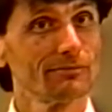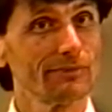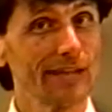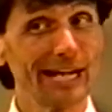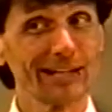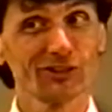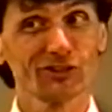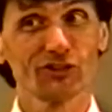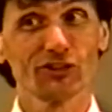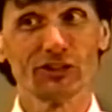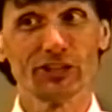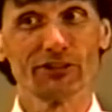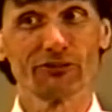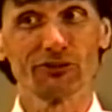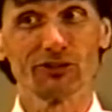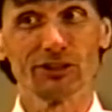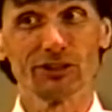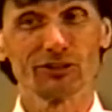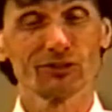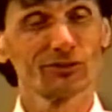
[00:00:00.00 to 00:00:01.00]
That's the
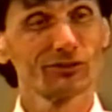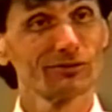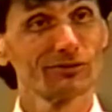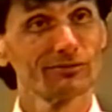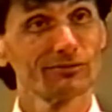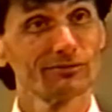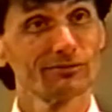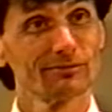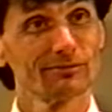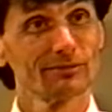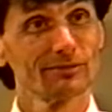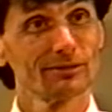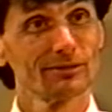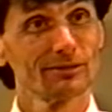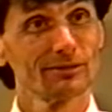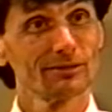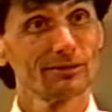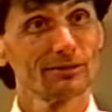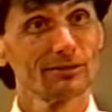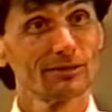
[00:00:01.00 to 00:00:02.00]
difference.
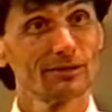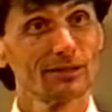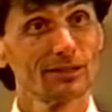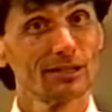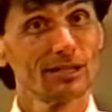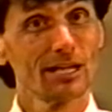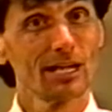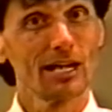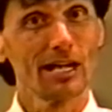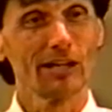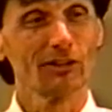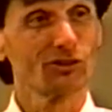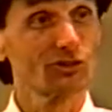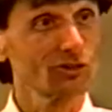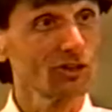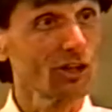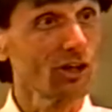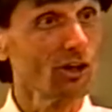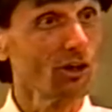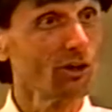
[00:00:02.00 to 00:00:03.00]
And
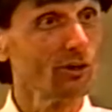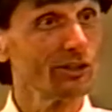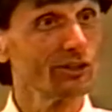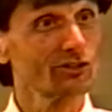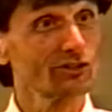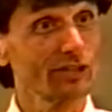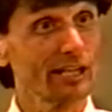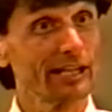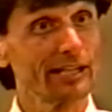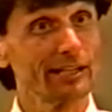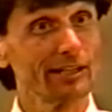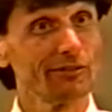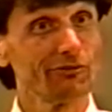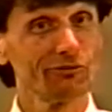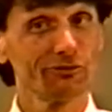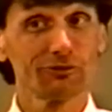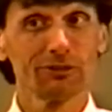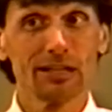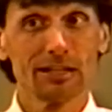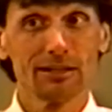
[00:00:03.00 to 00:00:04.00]
so instead
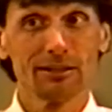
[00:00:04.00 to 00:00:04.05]
of